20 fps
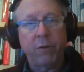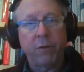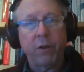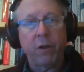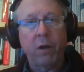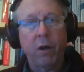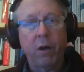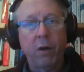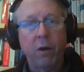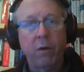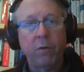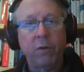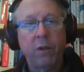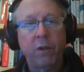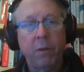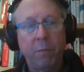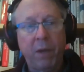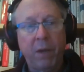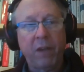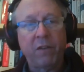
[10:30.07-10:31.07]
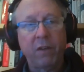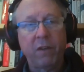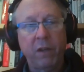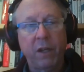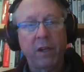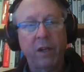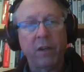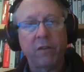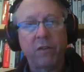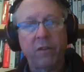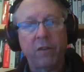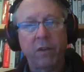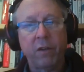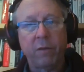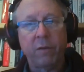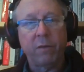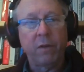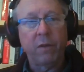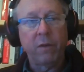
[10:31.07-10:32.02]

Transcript: the code that makes Linux the,